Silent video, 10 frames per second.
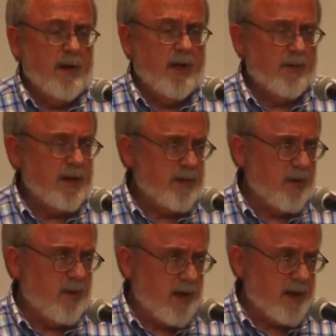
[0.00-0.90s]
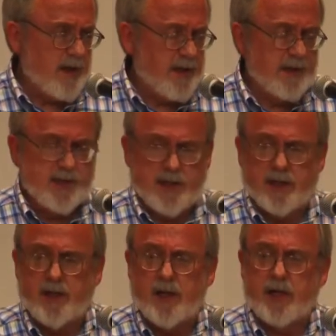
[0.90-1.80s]
And when you do a walk-on
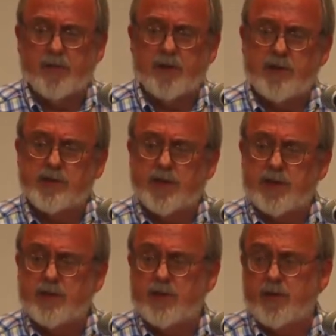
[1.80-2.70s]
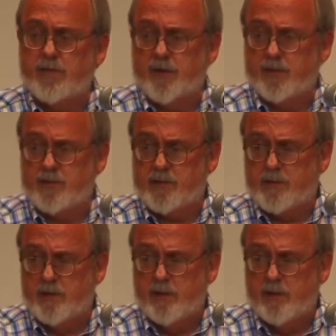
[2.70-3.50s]
agenda item, you usually do 2 votes.